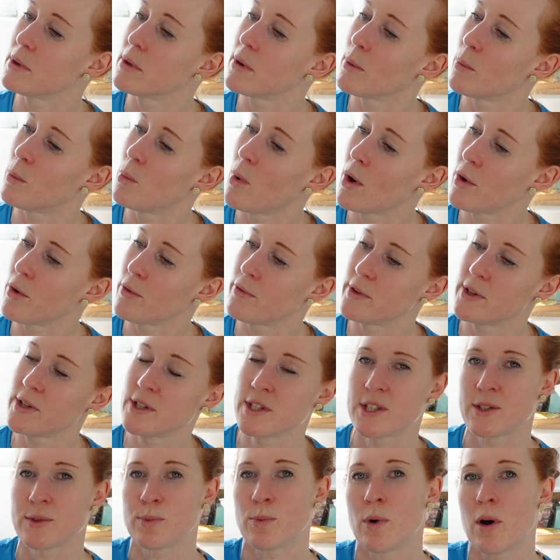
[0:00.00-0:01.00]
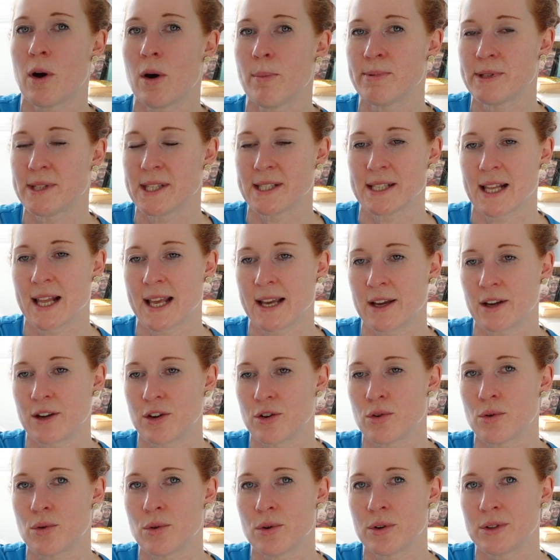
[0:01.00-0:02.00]
woven swabs. It's like a
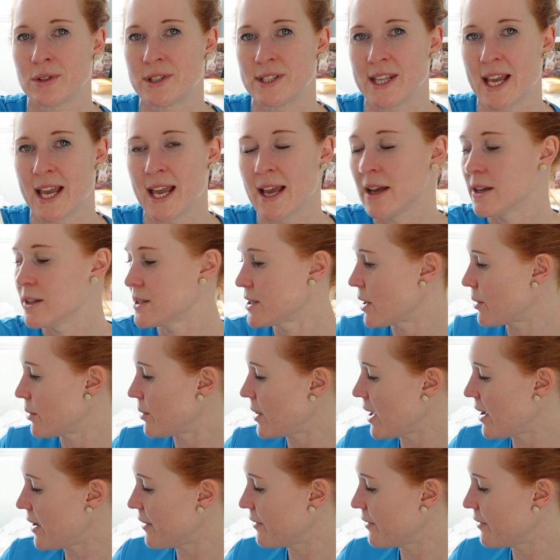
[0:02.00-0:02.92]
gauze thing, so